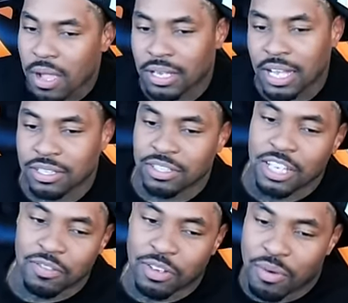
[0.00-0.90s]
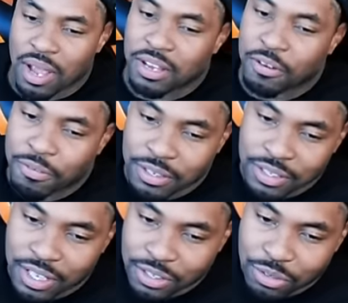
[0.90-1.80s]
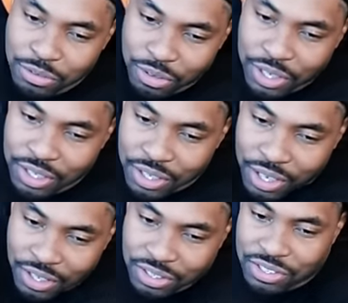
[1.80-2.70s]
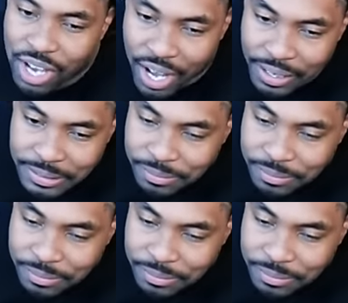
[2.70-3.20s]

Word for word: I got the TV right here for the nigga too, so he can look at the chat.